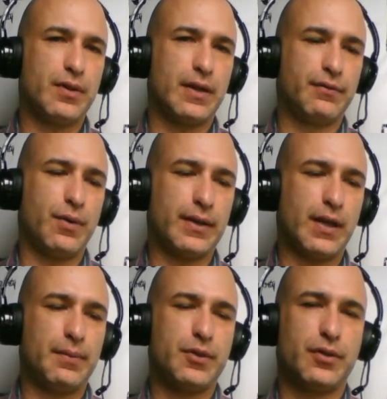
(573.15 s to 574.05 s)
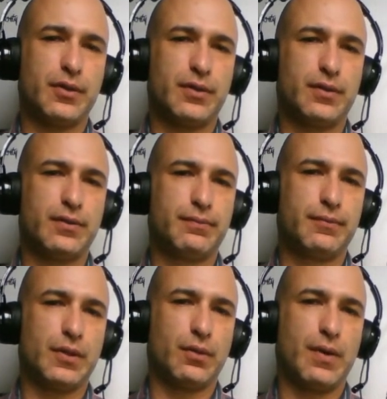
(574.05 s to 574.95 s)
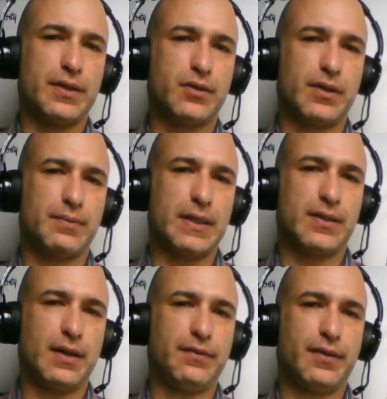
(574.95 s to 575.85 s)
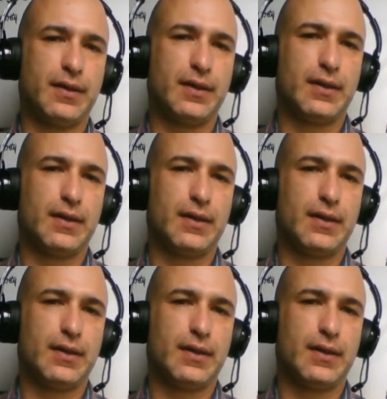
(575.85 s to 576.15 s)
and if white captures, white's going to be safe.